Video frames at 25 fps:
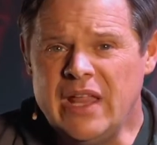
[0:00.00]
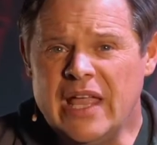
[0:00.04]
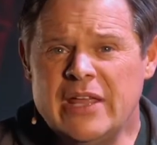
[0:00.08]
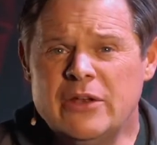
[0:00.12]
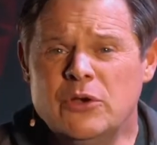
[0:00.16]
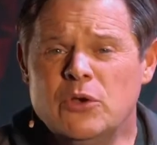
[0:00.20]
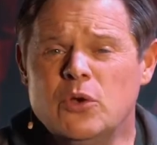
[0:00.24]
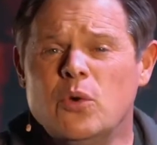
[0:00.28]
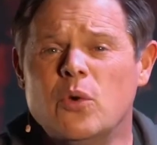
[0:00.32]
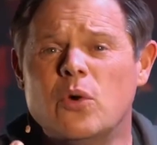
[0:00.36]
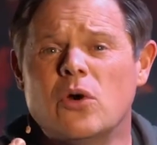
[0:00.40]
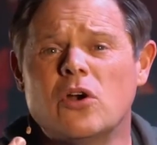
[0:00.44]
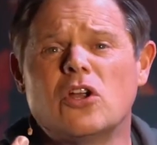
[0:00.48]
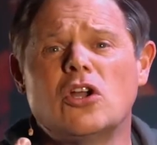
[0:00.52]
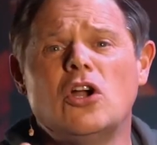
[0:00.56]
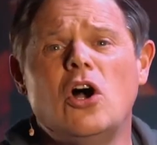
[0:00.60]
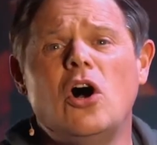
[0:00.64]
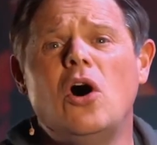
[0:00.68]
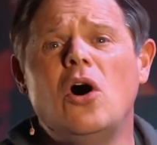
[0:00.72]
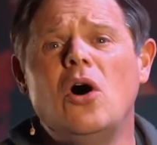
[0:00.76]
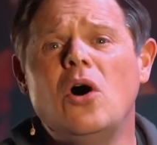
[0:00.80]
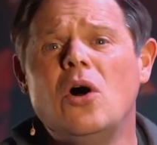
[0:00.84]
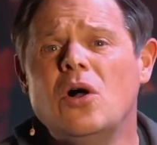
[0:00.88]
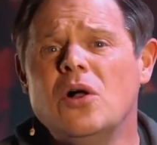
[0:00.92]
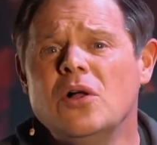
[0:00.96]
and who are
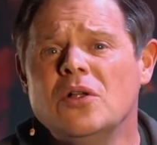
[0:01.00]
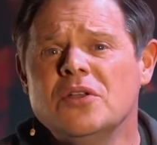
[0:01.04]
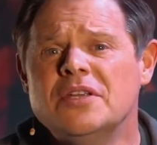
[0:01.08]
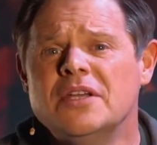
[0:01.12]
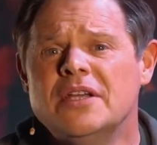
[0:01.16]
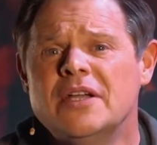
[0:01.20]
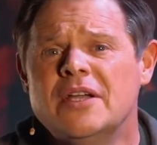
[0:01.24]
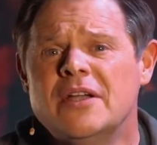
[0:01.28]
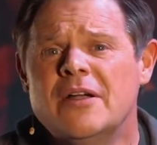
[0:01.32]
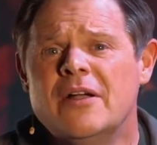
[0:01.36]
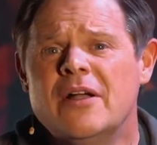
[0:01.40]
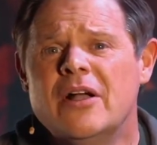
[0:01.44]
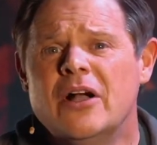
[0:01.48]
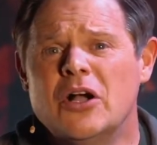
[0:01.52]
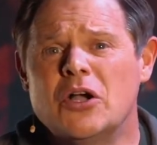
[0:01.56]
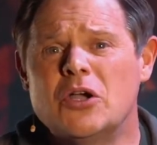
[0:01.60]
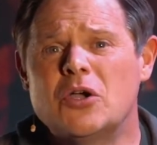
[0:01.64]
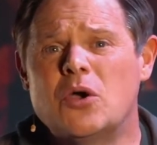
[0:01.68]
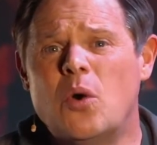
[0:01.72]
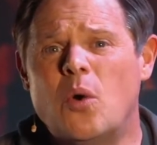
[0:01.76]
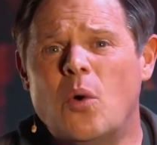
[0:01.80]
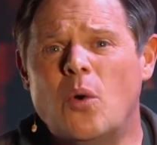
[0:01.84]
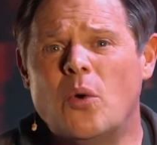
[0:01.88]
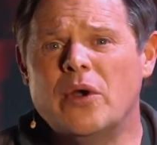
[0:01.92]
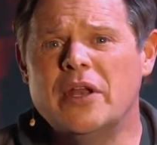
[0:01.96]
called
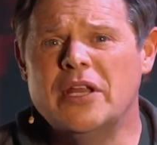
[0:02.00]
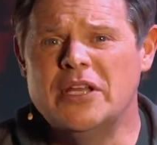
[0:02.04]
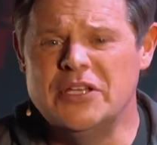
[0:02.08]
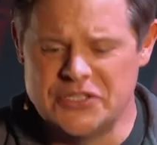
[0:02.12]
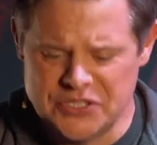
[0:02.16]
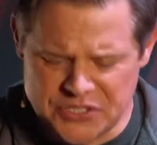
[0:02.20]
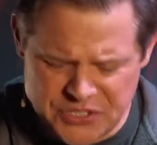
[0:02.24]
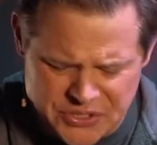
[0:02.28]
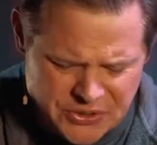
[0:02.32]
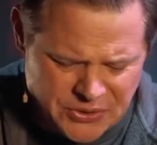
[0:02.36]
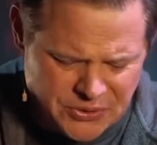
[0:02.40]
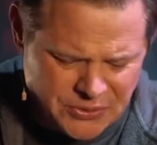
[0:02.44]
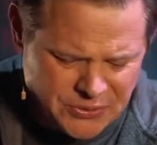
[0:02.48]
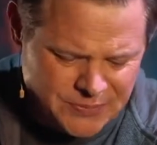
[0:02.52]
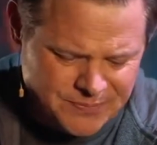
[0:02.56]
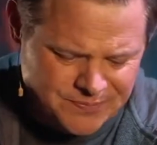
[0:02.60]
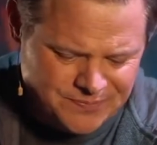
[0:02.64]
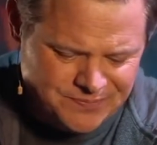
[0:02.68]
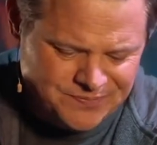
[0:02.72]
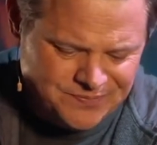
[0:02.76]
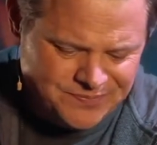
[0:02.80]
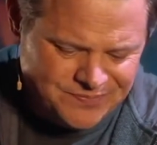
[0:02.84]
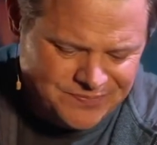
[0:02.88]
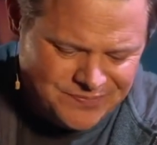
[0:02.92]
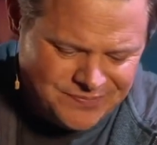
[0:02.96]
according to
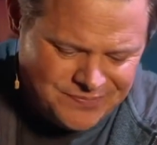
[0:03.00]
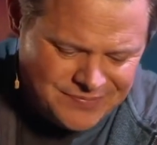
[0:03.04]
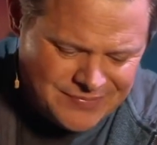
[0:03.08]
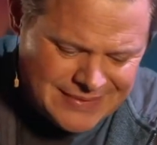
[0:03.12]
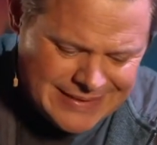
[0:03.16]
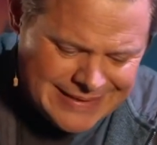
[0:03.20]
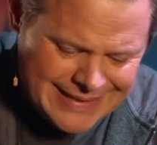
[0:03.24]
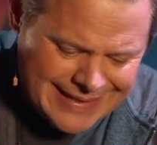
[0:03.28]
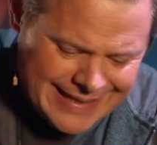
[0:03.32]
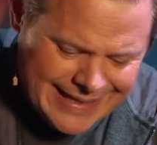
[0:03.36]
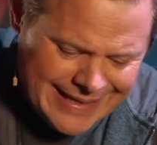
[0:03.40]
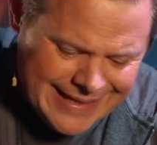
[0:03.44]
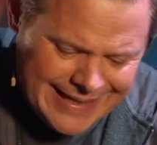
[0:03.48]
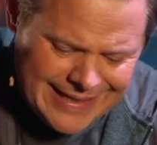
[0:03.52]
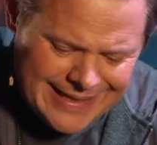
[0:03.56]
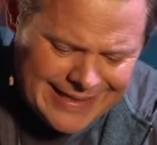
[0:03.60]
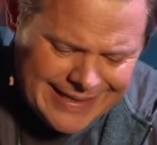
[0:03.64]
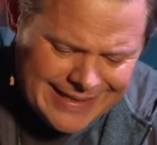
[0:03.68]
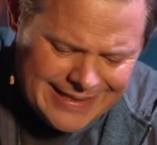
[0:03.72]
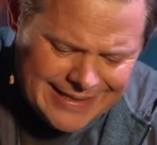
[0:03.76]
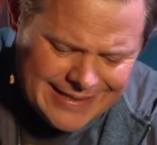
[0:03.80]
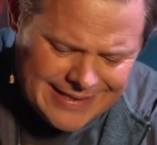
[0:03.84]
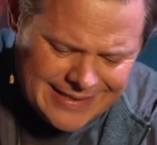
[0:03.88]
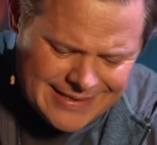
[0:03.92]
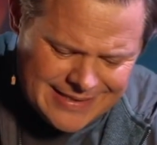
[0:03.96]

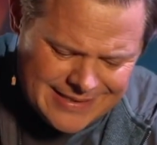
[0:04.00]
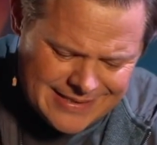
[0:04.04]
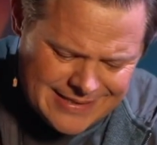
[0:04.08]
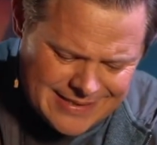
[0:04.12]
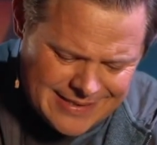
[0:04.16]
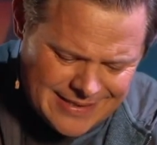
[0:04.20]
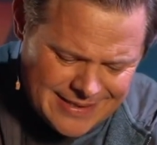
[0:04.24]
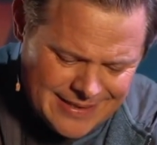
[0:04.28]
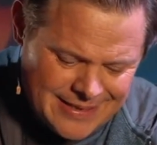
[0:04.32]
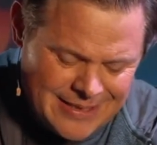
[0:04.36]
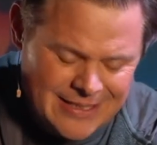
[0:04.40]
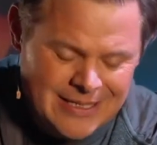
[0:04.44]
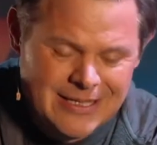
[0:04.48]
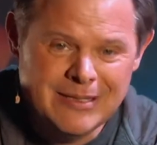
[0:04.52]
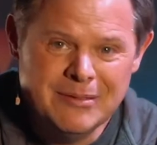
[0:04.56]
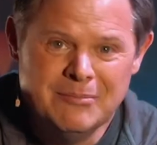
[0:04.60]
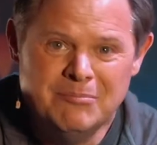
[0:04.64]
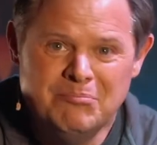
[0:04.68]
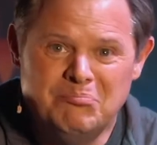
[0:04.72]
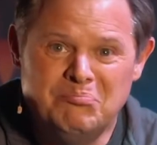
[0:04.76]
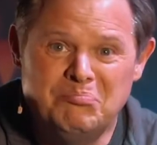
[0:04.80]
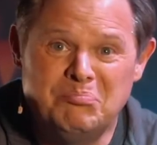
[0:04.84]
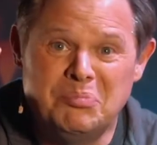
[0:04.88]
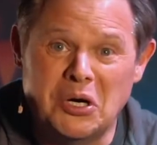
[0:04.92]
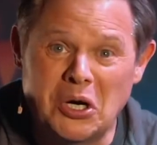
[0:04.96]
his
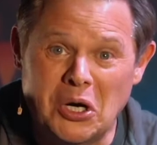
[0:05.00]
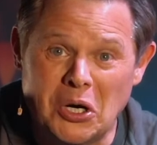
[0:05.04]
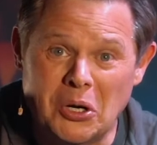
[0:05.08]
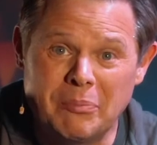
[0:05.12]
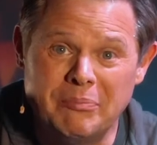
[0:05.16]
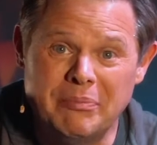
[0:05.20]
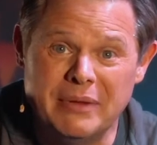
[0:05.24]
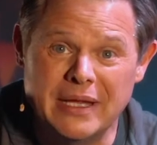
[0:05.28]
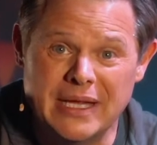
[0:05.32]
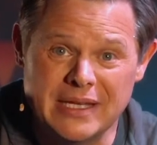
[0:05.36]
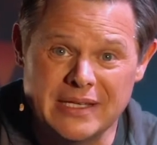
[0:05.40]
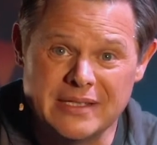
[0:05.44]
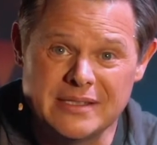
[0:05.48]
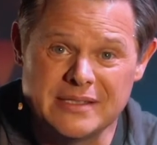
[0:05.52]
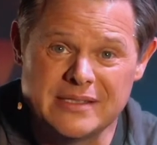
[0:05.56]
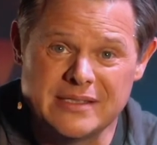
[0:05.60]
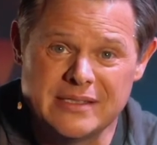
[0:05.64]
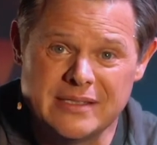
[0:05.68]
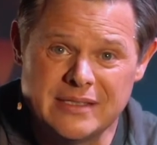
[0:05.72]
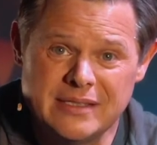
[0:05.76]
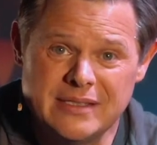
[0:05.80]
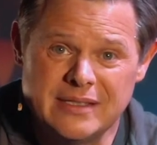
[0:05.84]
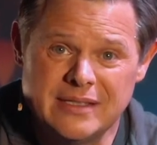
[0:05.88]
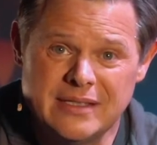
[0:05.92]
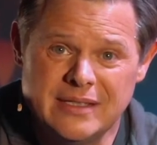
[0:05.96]
purpose.